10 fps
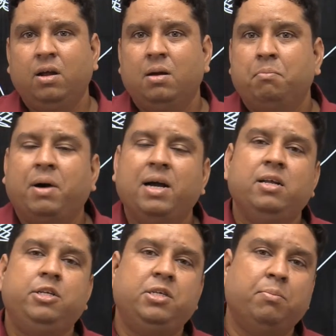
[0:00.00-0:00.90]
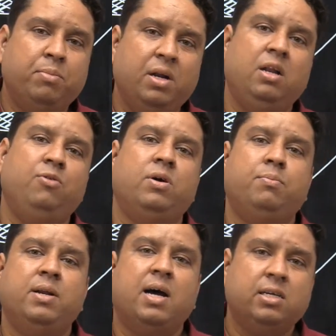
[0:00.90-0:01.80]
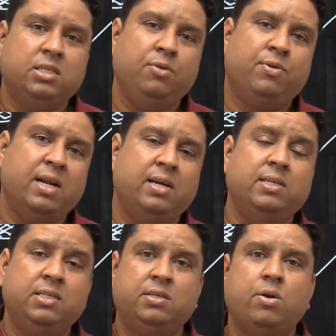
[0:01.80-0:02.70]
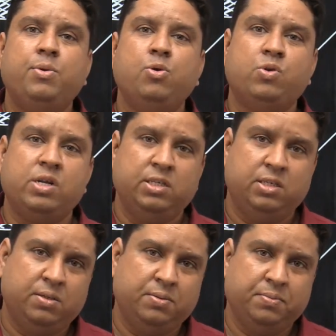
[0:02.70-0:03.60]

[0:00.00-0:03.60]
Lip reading: by the Chambal River, Banas River, and its tributaries.